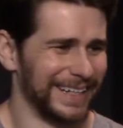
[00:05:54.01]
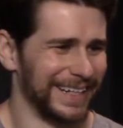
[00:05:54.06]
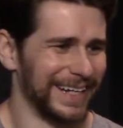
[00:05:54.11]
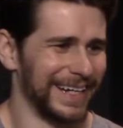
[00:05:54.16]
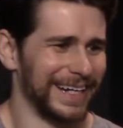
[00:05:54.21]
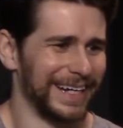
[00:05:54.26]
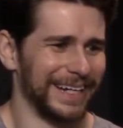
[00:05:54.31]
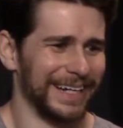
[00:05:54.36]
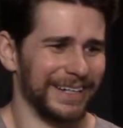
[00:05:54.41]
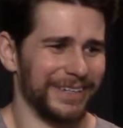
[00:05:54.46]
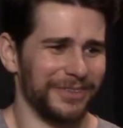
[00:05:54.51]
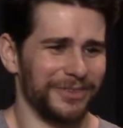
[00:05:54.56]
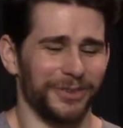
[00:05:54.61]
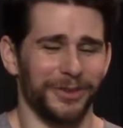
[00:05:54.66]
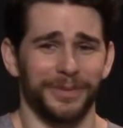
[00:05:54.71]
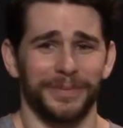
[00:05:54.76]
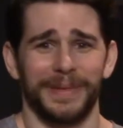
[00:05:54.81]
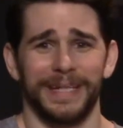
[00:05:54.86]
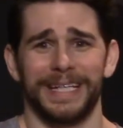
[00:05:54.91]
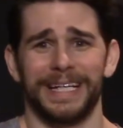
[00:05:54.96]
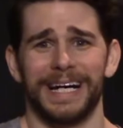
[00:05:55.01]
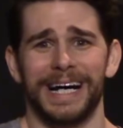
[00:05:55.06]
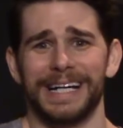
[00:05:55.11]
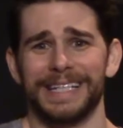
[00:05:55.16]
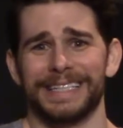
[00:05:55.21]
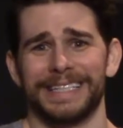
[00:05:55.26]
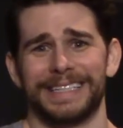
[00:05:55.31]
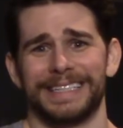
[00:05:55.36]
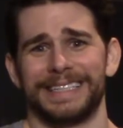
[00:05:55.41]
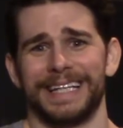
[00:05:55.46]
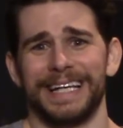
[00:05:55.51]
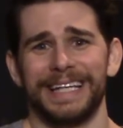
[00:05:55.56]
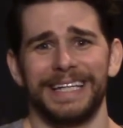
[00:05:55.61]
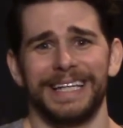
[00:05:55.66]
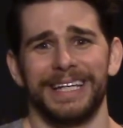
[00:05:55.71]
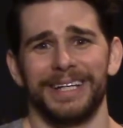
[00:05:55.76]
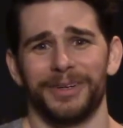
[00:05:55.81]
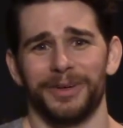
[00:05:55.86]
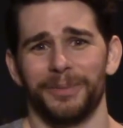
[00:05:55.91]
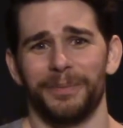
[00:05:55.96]
And don't be
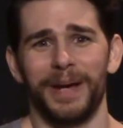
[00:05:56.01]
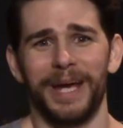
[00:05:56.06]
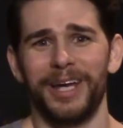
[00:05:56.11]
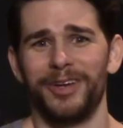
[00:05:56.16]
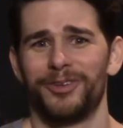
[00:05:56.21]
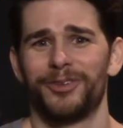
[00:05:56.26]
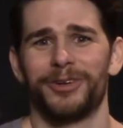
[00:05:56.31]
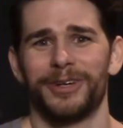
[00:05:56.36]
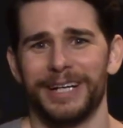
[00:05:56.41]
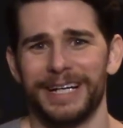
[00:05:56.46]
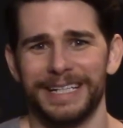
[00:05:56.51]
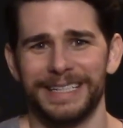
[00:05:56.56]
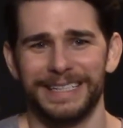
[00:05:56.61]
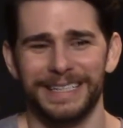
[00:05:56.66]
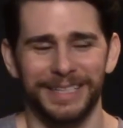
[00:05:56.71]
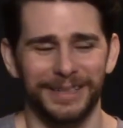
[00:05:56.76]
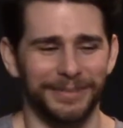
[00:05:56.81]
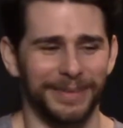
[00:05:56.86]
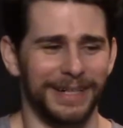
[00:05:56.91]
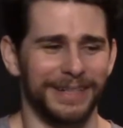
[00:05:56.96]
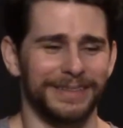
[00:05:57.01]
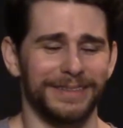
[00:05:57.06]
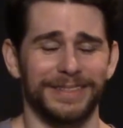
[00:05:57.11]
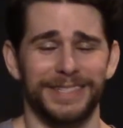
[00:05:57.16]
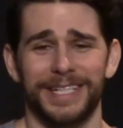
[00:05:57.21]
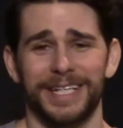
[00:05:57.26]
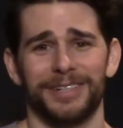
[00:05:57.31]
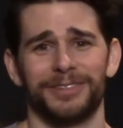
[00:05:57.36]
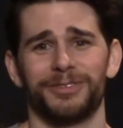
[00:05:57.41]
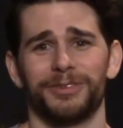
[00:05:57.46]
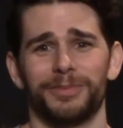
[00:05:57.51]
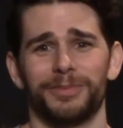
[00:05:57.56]
condescending or patronizing about sexual